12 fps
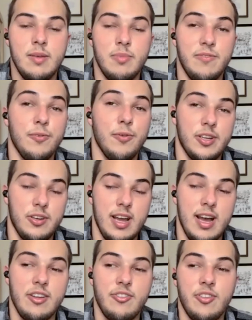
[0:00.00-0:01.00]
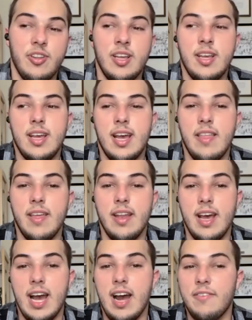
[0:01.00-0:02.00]
before the crash. And then
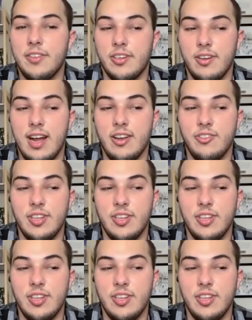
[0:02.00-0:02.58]
after the crash,